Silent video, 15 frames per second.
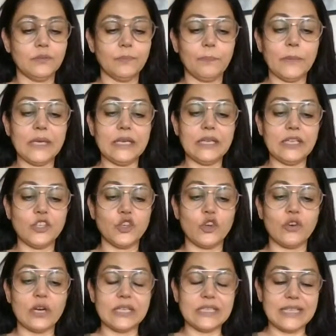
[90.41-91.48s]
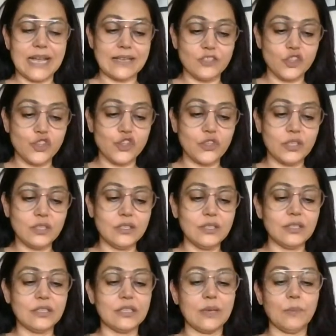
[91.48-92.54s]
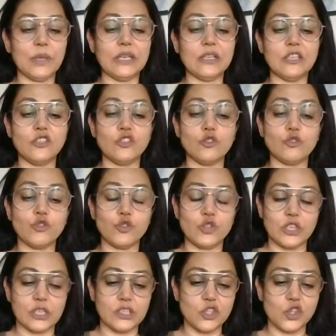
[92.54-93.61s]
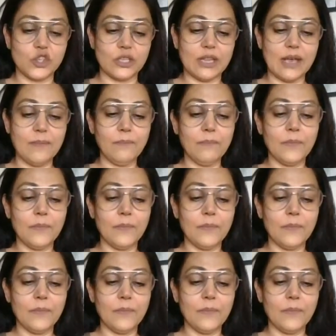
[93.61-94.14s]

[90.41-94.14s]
may need your attention. They may need you to nurture them.